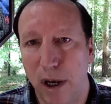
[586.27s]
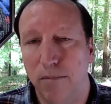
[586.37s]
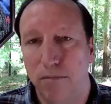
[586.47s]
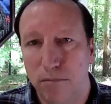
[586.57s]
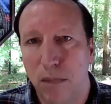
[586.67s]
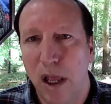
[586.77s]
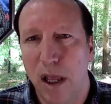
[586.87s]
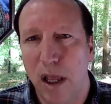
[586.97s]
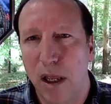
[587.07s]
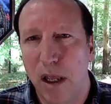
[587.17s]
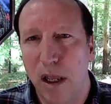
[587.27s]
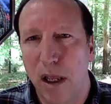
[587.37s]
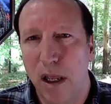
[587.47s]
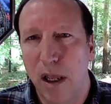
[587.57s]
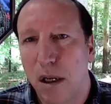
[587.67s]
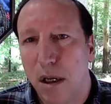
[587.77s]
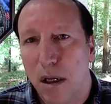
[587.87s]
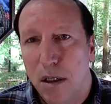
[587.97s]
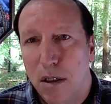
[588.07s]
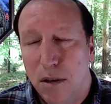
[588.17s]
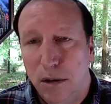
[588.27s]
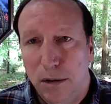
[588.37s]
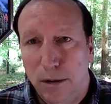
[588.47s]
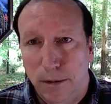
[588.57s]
And that's something we've had